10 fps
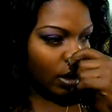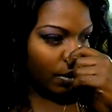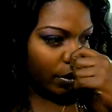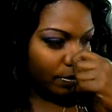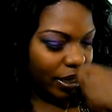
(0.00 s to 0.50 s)
So
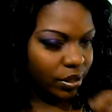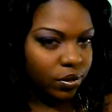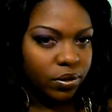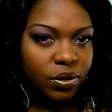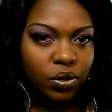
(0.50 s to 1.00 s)
I went
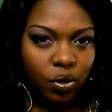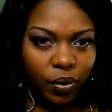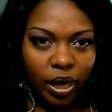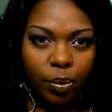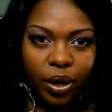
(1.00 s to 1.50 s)
back to the
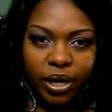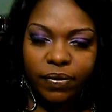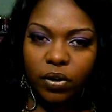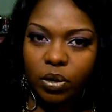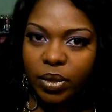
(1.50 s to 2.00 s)
store where I bought
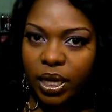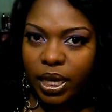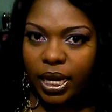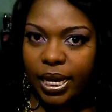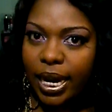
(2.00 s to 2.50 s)
it from,
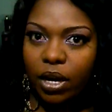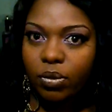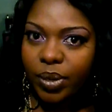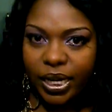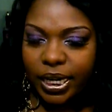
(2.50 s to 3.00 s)
and I
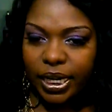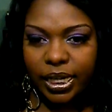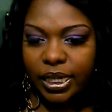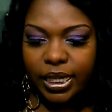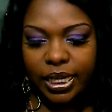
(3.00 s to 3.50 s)

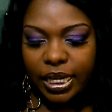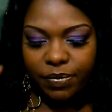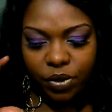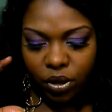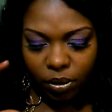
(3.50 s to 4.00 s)
complained, and he
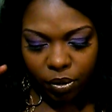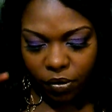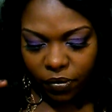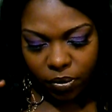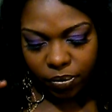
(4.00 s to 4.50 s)
gave me the
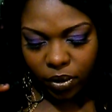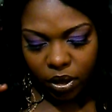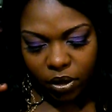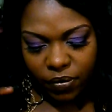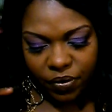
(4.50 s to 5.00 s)
number
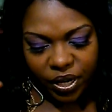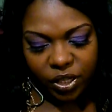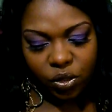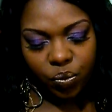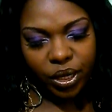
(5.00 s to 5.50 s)
from for
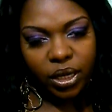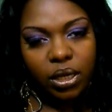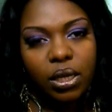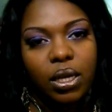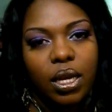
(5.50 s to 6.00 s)
It's a
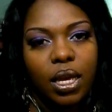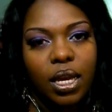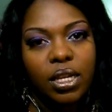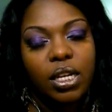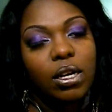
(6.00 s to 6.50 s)
Wig
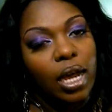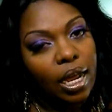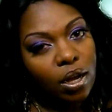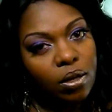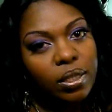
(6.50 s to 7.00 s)
and they,
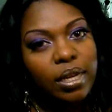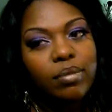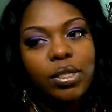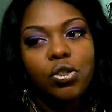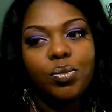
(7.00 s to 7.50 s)
I called
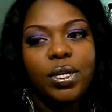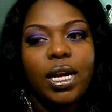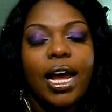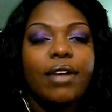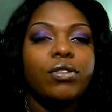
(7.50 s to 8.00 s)
them. They told
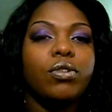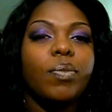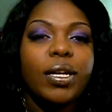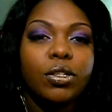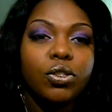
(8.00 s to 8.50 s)
me I had to
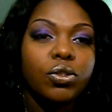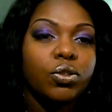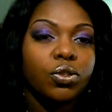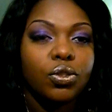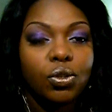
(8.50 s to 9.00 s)
go back to the
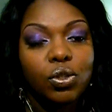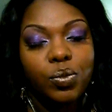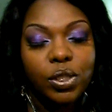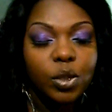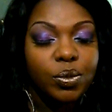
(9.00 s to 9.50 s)
store. The store
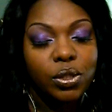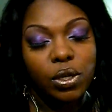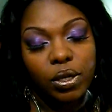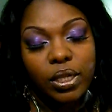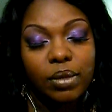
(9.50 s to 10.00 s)
is the one I'm supposed
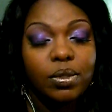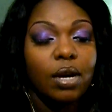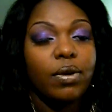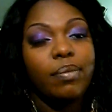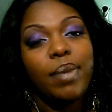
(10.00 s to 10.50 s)
to call them,
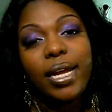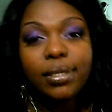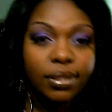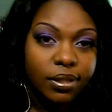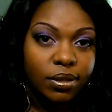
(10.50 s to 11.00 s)
so I went
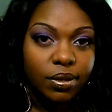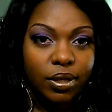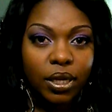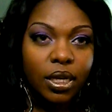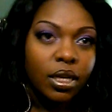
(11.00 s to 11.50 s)
back to the
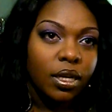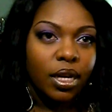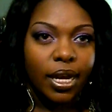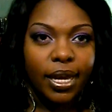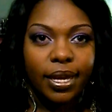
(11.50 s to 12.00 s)
store,
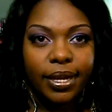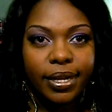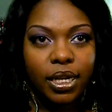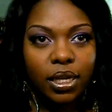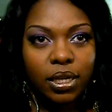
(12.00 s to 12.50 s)

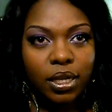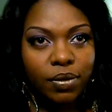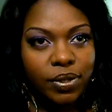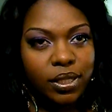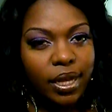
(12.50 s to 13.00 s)
and
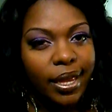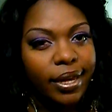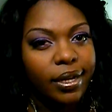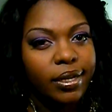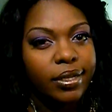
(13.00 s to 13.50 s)
he was
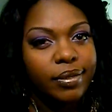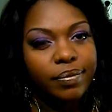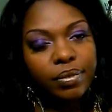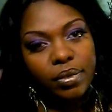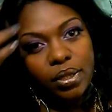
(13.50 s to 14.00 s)
like,
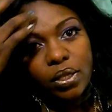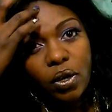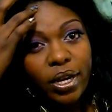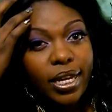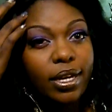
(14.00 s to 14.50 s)
um,
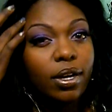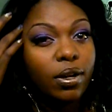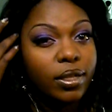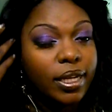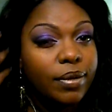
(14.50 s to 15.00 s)
"Okay, here,
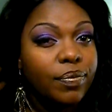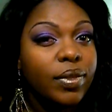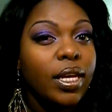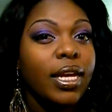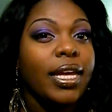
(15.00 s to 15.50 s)
call
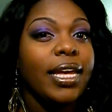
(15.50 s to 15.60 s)
them."